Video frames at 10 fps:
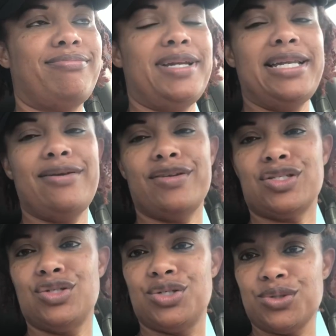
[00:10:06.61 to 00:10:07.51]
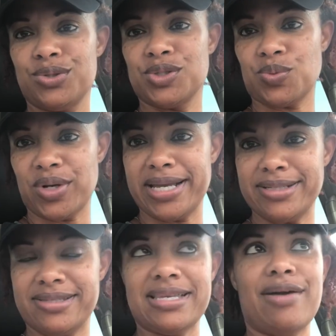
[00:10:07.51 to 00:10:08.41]
believe it's Jules
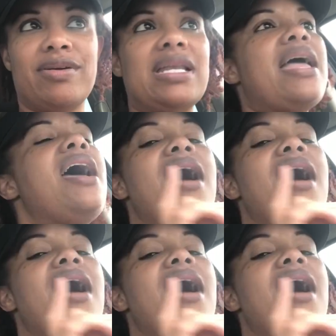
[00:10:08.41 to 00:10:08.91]
187.